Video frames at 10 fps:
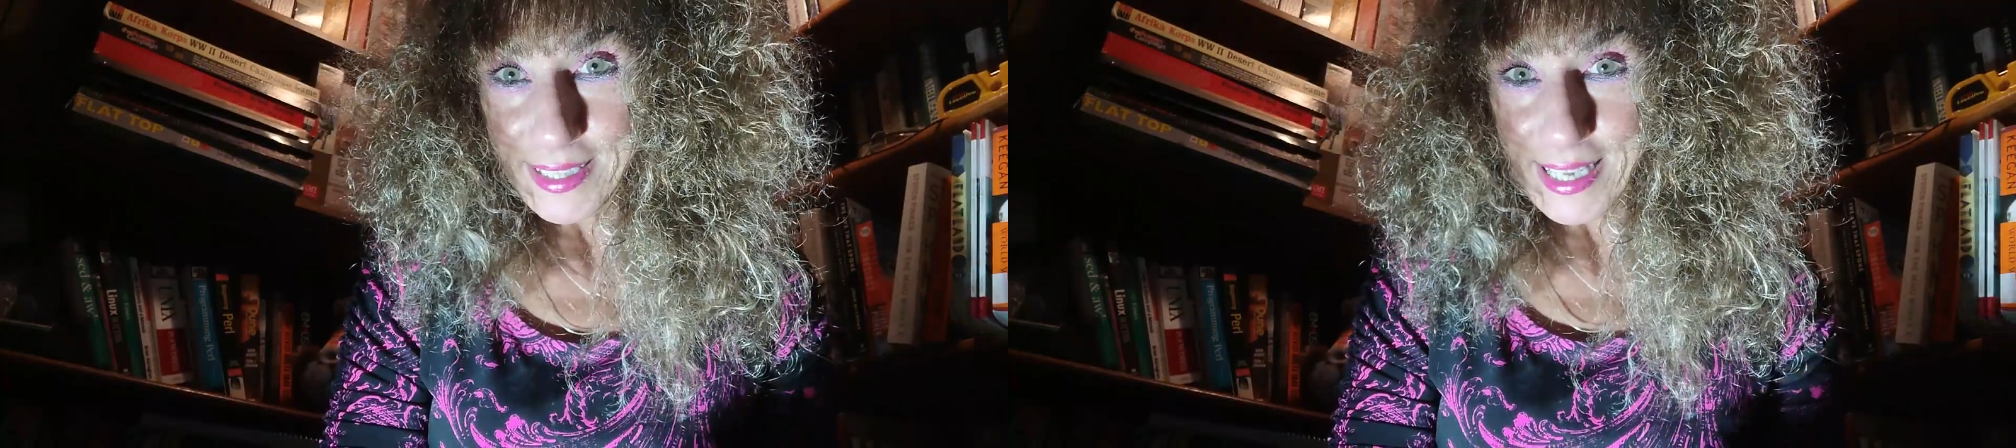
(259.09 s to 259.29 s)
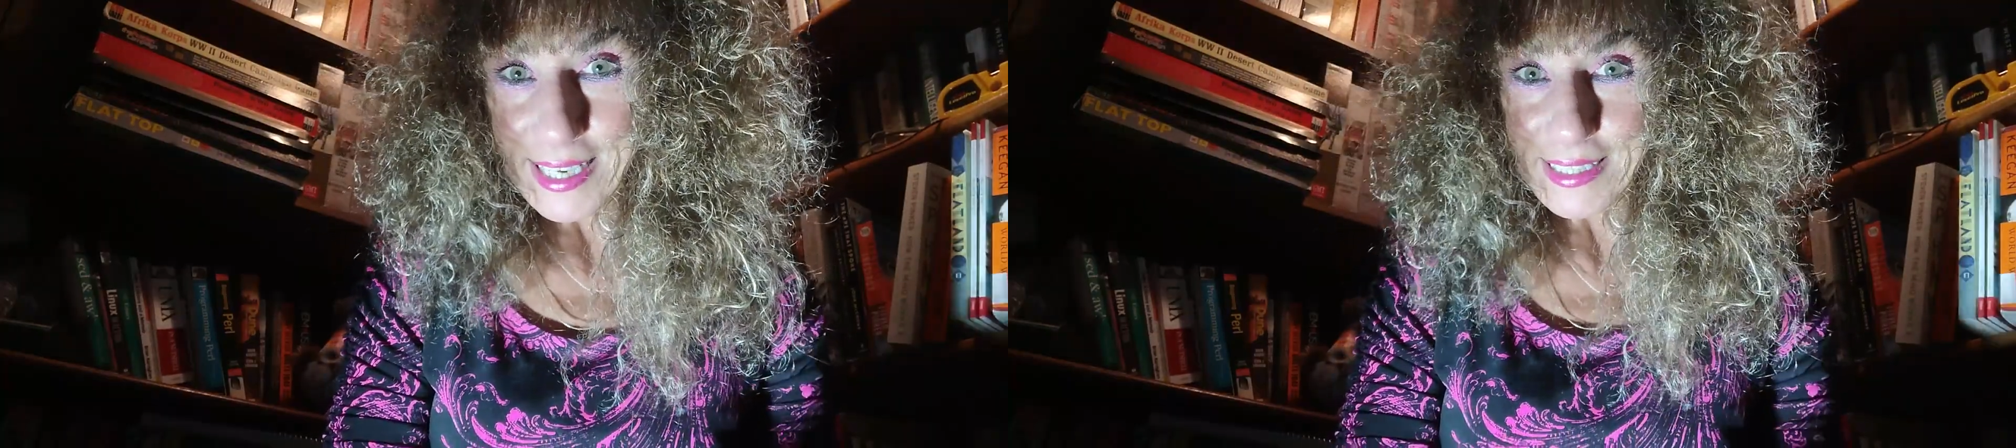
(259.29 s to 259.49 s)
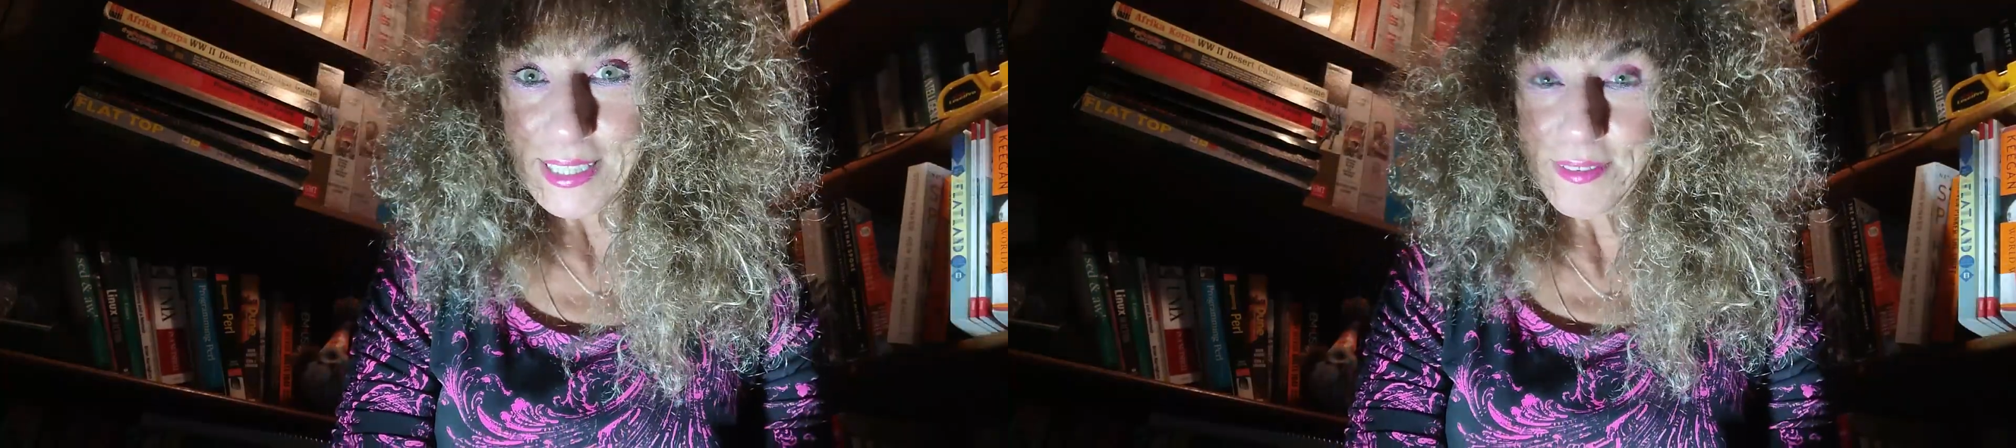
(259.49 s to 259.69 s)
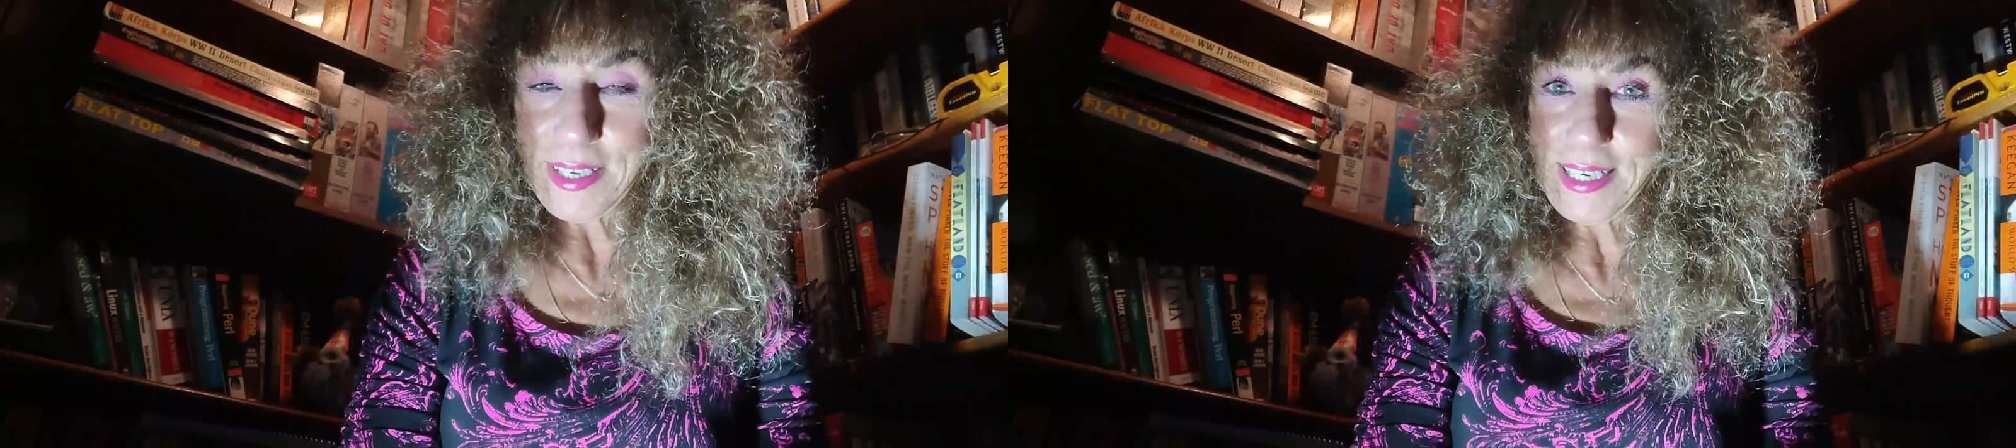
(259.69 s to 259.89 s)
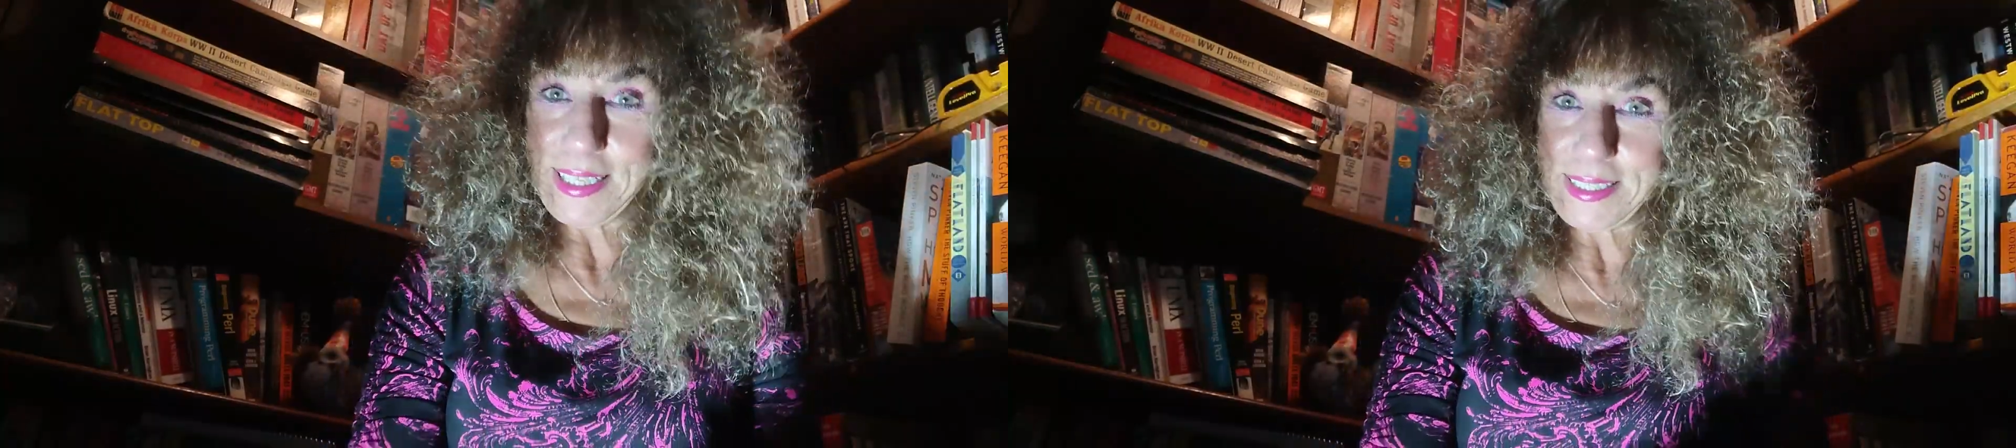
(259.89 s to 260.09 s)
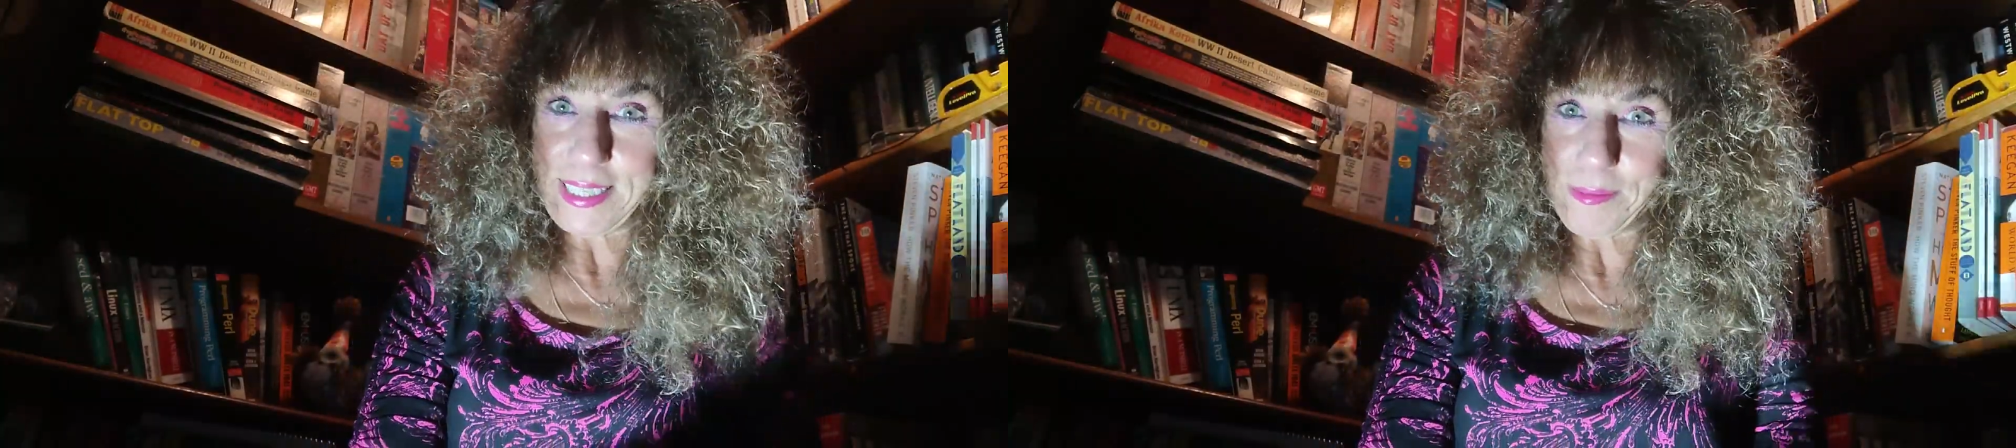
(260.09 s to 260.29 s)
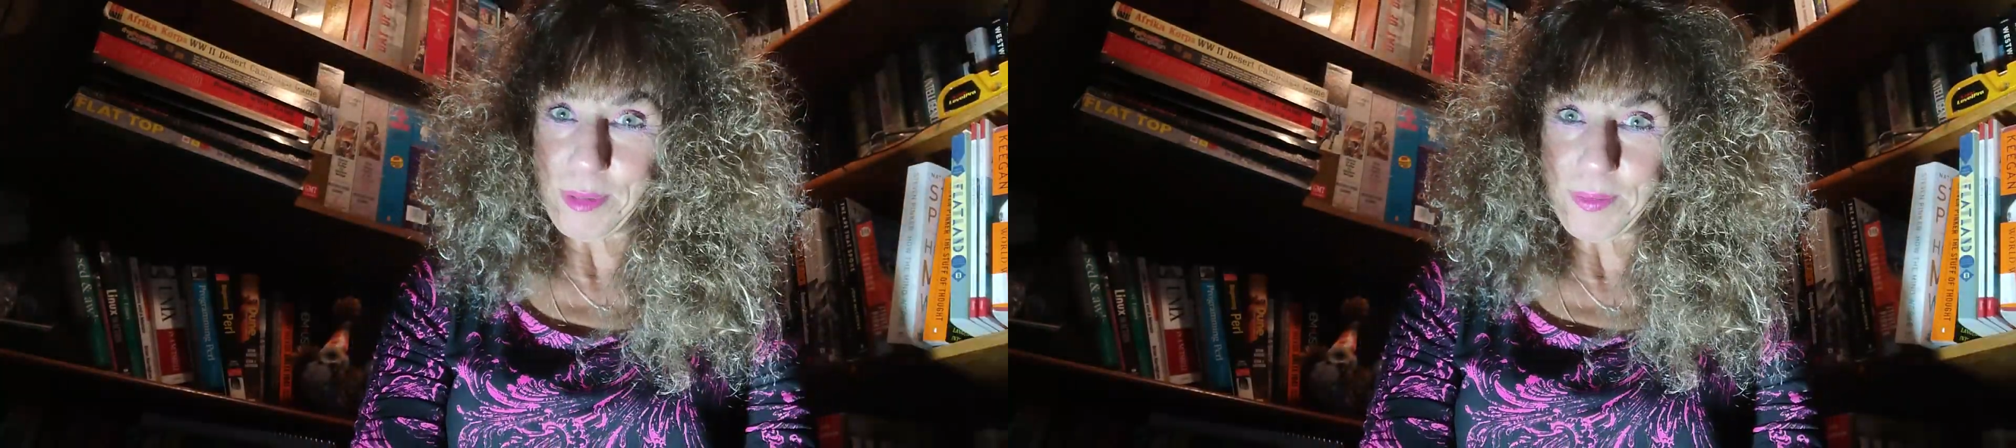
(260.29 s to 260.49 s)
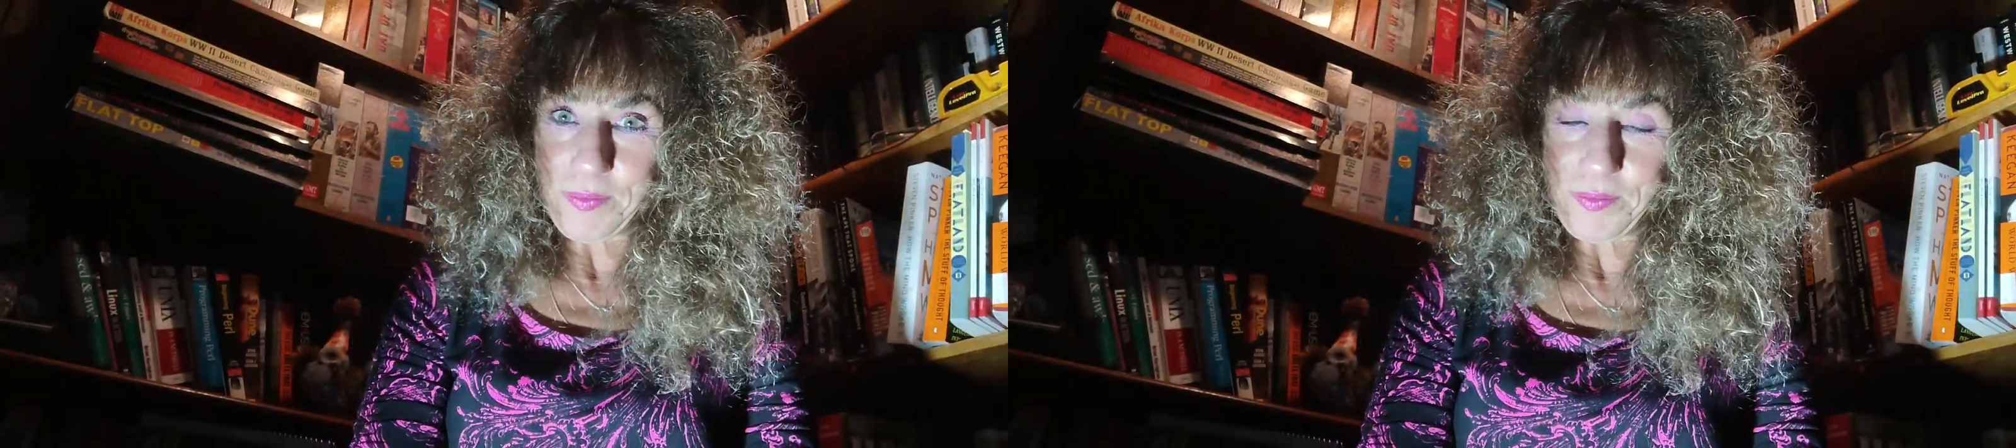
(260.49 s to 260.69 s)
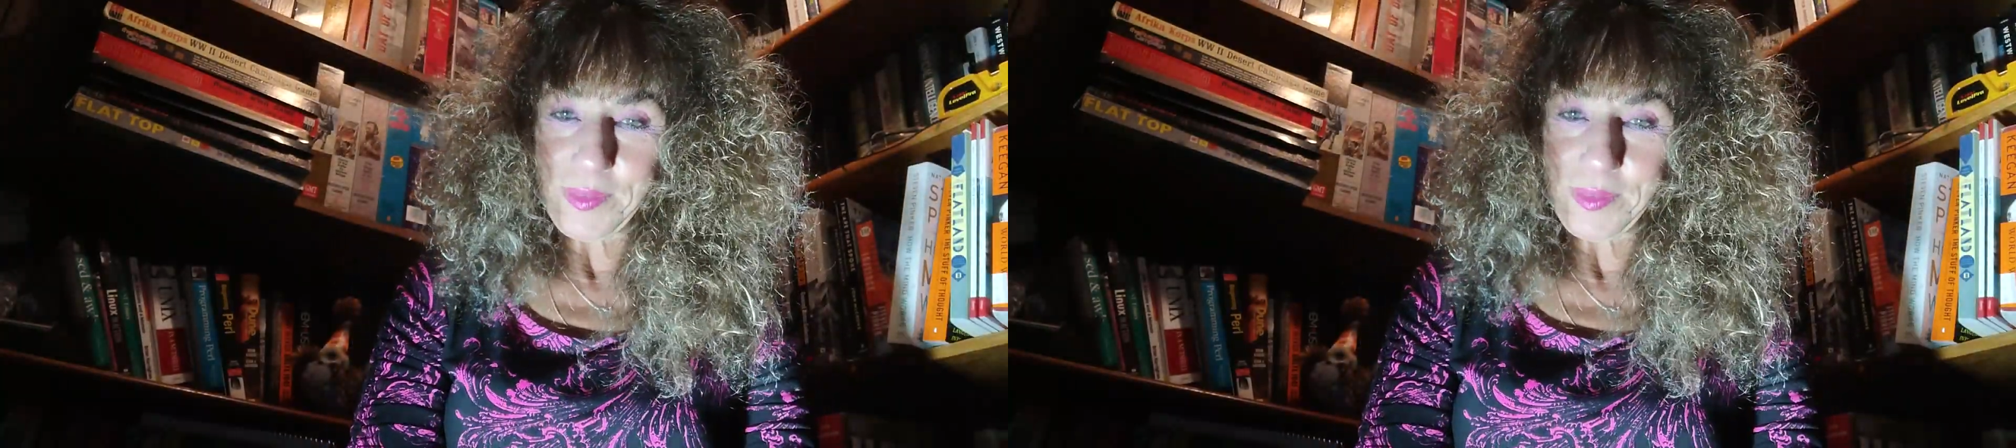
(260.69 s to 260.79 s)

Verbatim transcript: That's a great example.